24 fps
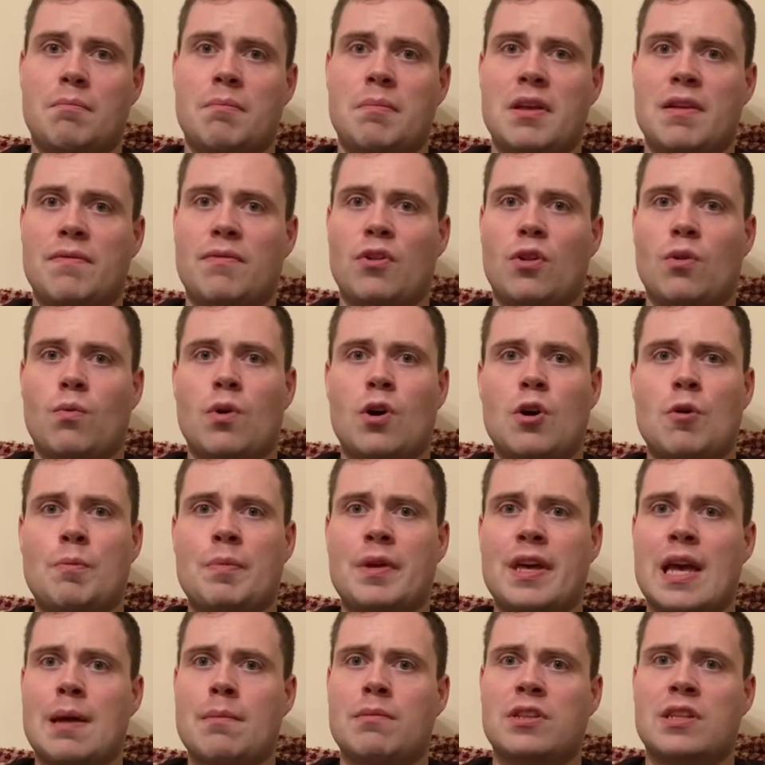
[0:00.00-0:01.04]
Bivol won't
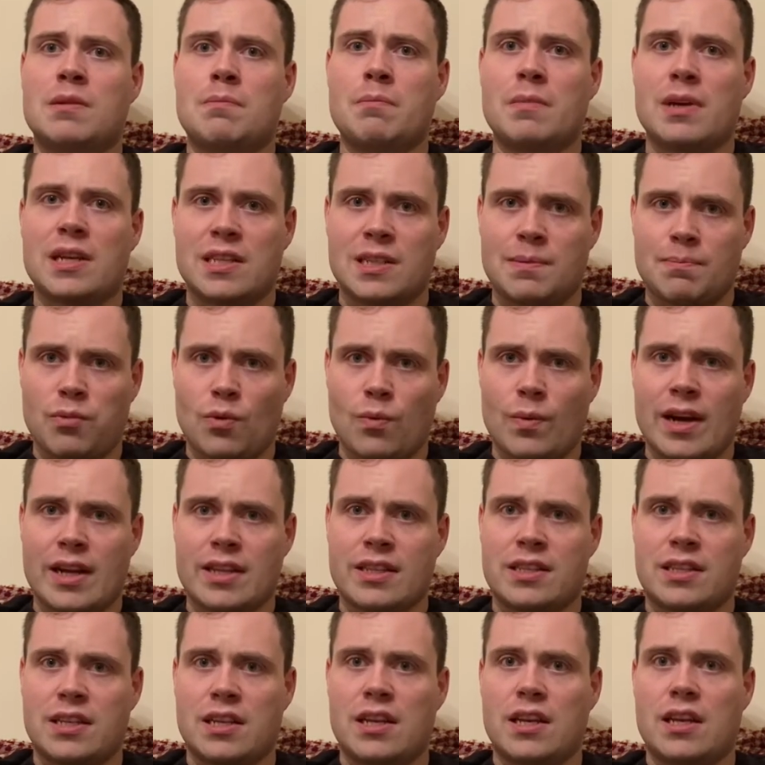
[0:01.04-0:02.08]
be able to miss
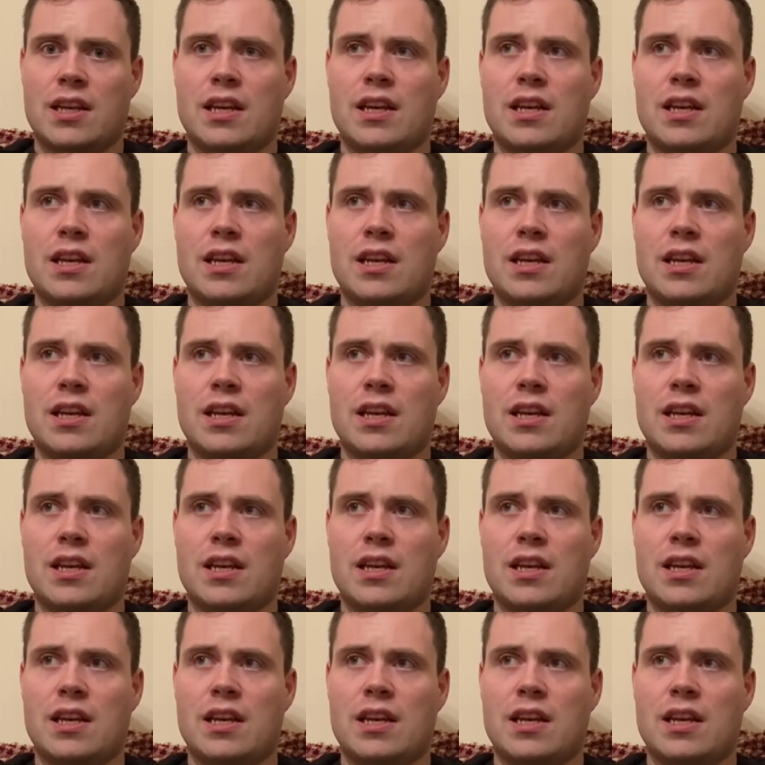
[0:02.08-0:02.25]
Buatsi.